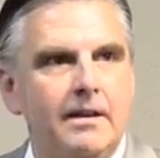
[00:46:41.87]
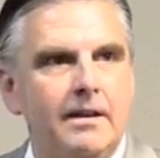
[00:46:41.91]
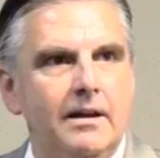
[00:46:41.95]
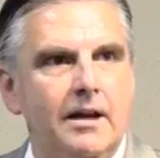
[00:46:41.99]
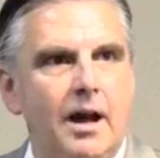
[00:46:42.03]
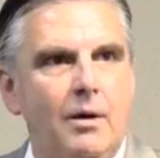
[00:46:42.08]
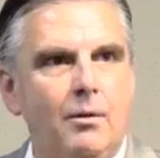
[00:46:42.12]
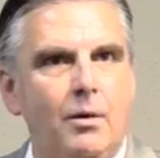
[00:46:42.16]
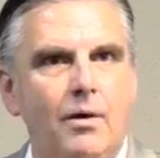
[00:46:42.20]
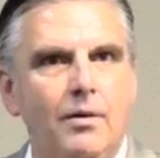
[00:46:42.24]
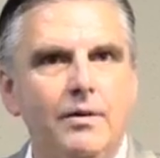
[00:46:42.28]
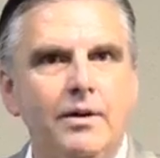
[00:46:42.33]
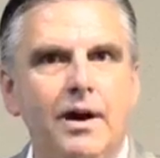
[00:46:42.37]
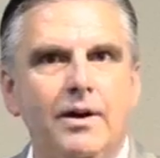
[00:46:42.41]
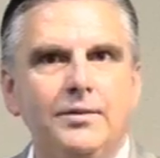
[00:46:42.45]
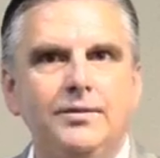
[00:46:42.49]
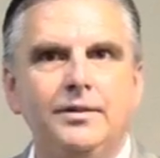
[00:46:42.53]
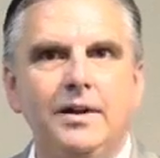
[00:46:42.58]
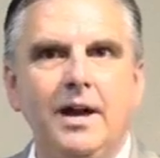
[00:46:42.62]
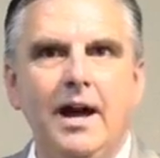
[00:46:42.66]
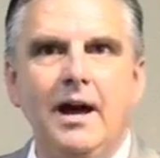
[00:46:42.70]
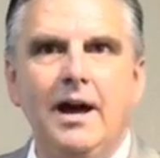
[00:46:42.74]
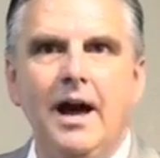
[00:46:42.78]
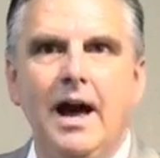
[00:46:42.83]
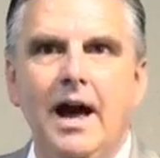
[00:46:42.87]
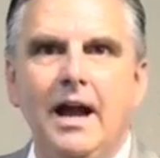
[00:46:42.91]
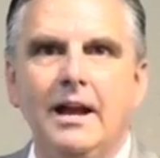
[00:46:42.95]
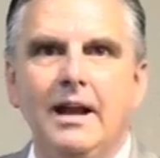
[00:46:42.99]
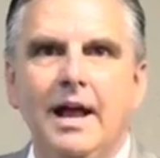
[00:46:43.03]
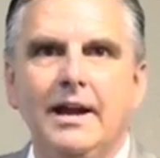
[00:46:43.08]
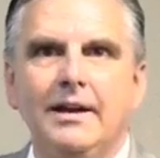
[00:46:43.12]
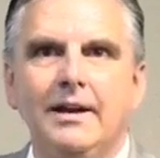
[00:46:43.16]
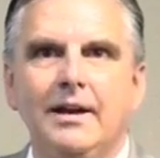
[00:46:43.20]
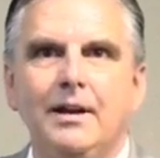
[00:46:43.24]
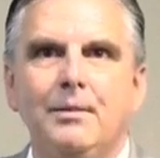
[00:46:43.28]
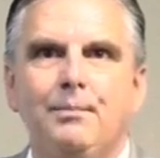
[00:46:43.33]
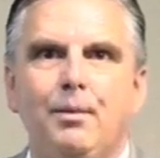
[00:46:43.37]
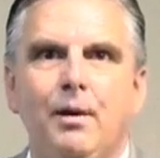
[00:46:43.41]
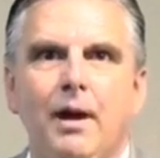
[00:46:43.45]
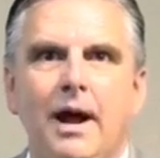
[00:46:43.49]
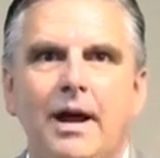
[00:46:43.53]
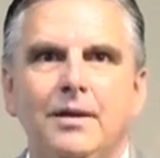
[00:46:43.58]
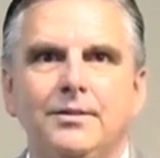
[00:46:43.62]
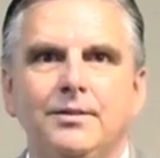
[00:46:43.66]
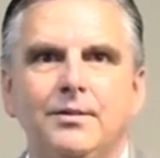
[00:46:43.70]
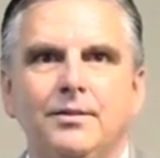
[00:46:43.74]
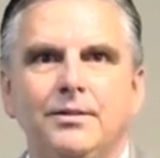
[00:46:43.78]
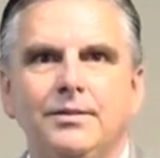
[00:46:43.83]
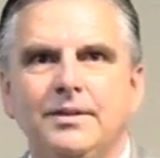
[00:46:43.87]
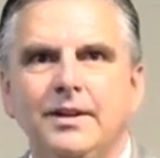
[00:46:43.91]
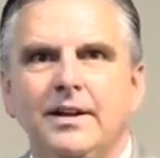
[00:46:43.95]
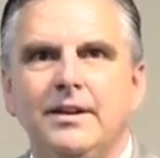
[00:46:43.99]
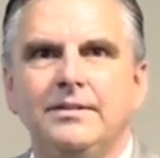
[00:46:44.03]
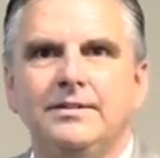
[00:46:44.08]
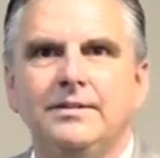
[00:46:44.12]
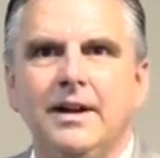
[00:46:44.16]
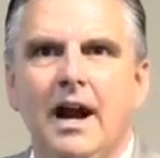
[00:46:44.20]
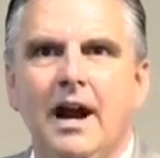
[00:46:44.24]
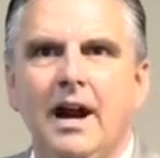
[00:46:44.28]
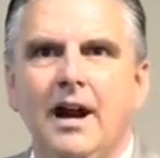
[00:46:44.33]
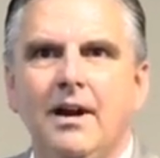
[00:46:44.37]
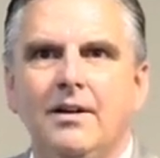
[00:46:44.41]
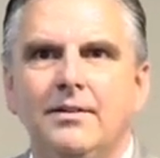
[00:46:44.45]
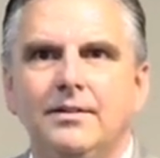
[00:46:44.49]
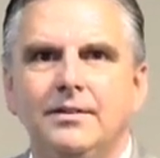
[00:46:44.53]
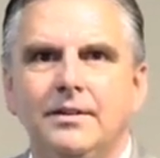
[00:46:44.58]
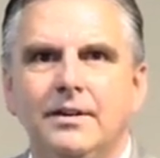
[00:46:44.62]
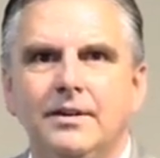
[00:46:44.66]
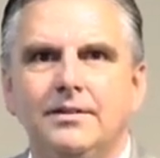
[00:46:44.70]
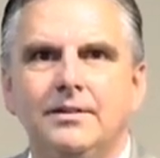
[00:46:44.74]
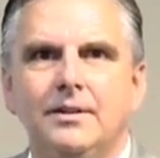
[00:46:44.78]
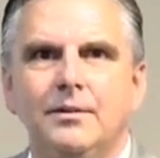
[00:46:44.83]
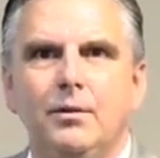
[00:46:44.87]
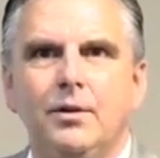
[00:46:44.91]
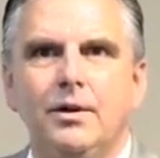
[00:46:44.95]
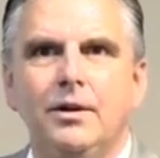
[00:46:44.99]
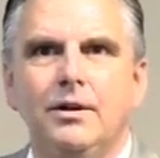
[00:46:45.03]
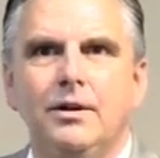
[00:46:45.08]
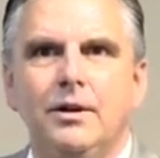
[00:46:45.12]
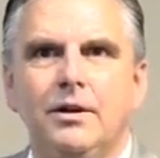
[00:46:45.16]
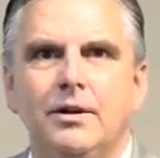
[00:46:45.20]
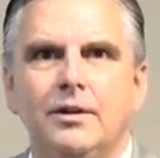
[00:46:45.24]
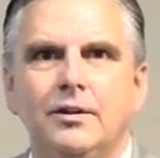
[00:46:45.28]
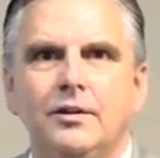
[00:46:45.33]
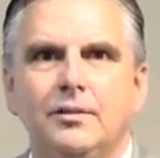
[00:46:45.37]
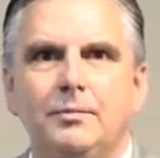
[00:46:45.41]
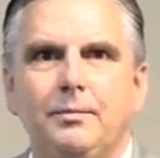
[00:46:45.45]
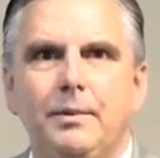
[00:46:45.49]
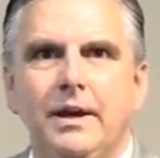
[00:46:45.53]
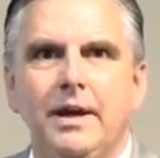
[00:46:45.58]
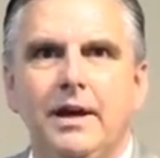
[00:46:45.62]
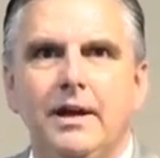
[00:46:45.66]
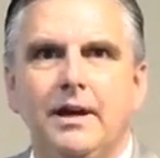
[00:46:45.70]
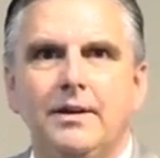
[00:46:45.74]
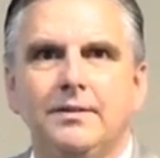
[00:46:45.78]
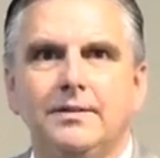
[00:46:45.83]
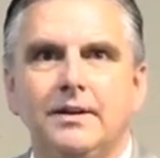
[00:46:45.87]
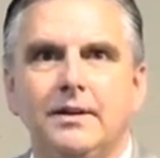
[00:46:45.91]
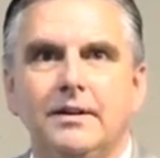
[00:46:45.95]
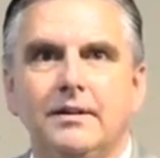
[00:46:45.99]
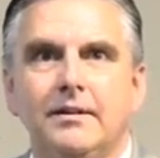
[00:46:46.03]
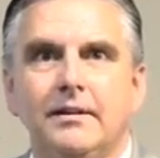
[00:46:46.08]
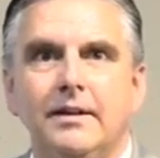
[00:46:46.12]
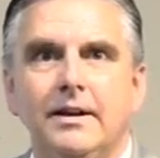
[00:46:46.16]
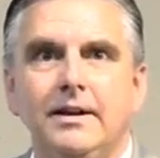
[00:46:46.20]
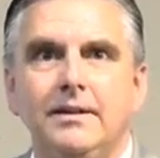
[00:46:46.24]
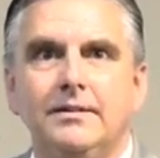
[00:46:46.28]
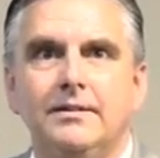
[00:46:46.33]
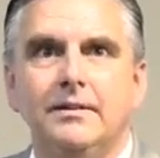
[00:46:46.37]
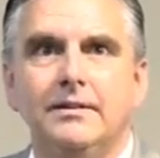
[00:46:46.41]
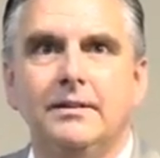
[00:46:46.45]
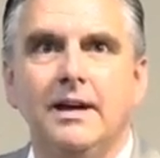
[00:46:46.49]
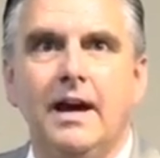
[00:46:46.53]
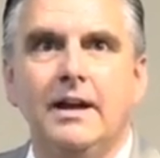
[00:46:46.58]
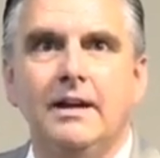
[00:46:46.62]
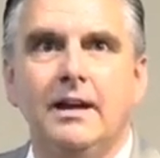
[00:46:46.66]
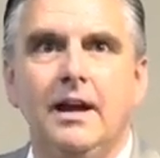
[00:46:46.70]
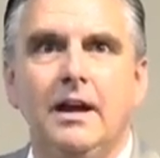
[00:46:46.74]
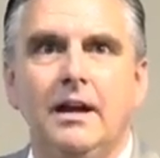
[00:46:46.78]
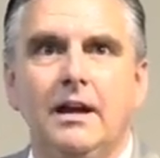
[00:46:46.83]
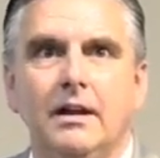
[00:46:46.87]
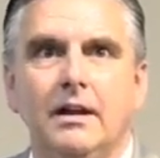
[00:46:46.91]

I walked in there, I said, I, would like to get a price on a set of tires said, What are you looking to spend? I said, As least as I can.